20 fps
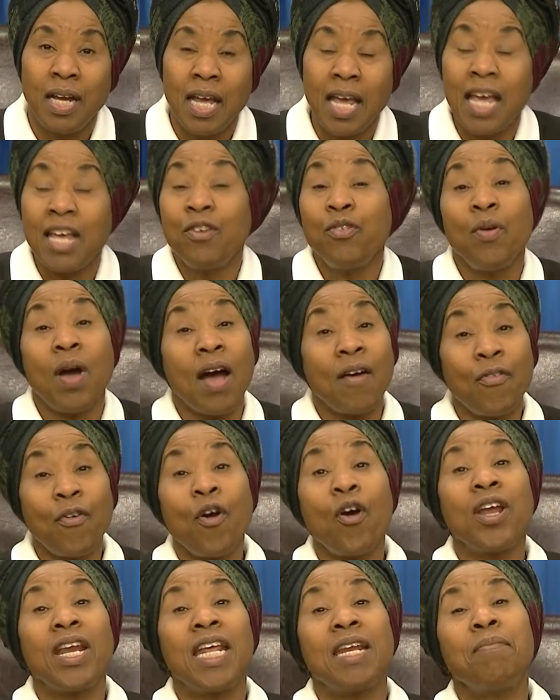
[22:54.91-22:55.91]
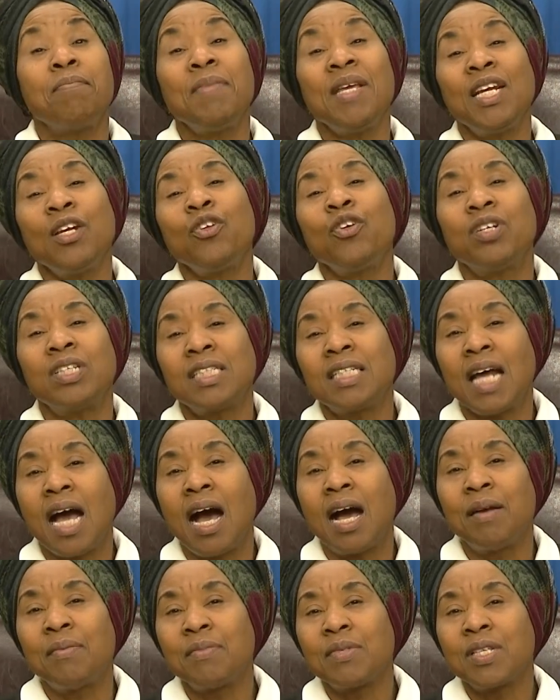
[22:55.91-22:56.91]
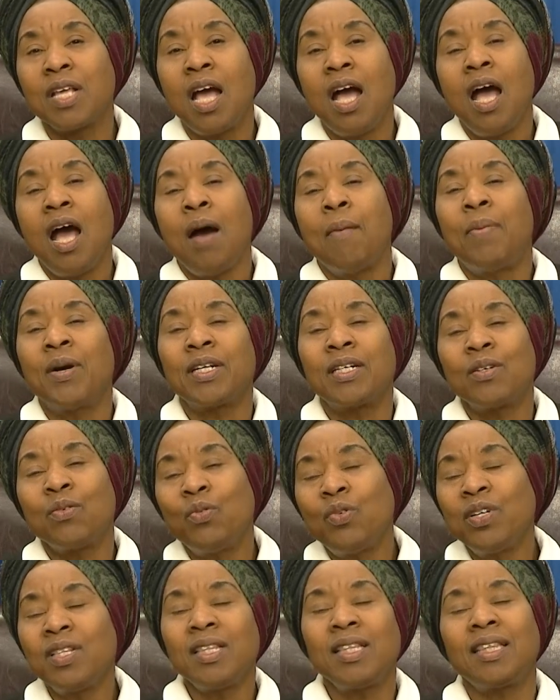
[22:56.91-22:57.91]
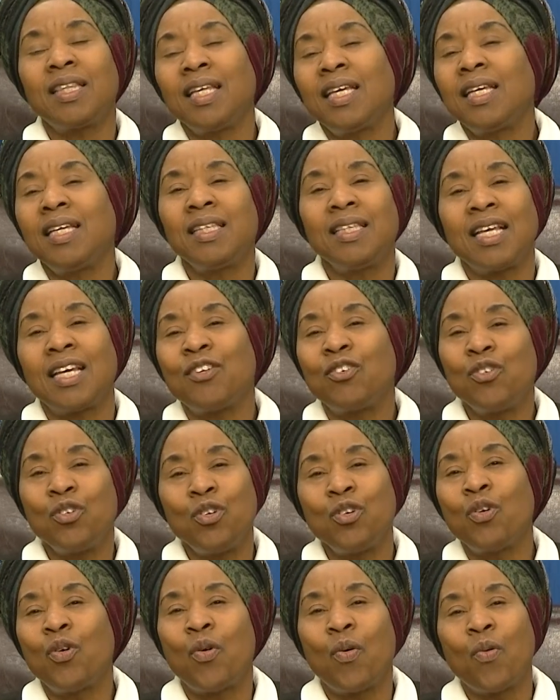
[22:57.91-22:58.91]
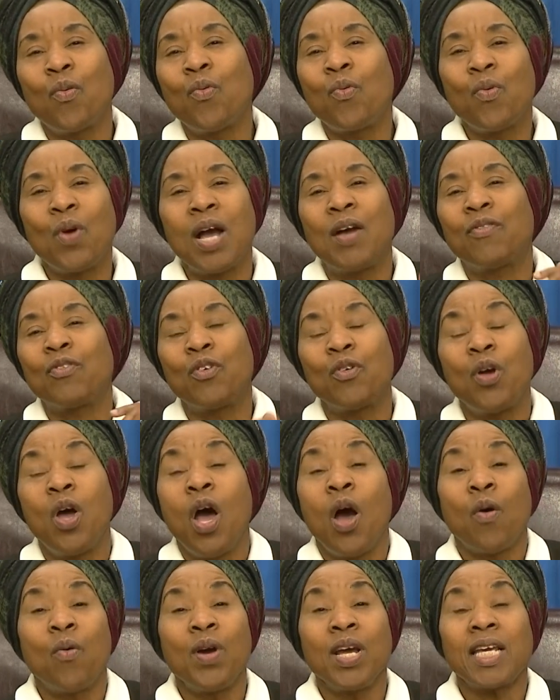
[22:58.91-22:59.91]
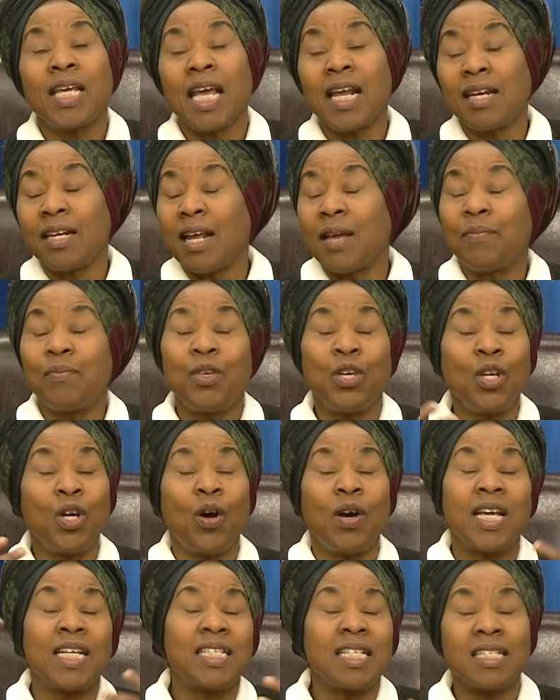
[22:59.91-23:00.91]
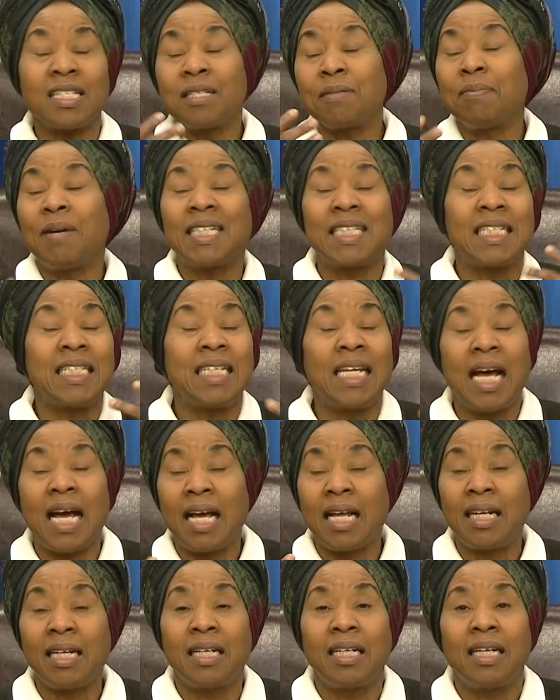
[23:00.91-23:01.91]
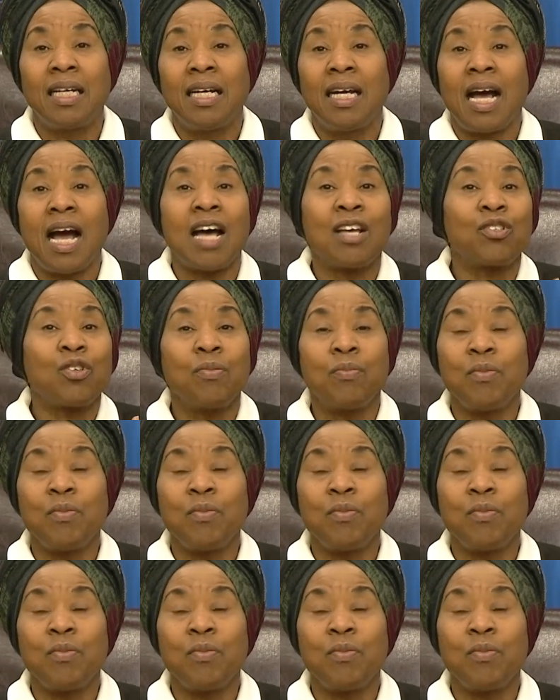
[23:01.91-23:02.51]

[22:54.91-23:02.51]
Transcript: and you have heard it a million times, but one thing that you know, whoever, we can, you know, Exercice Matinal, as a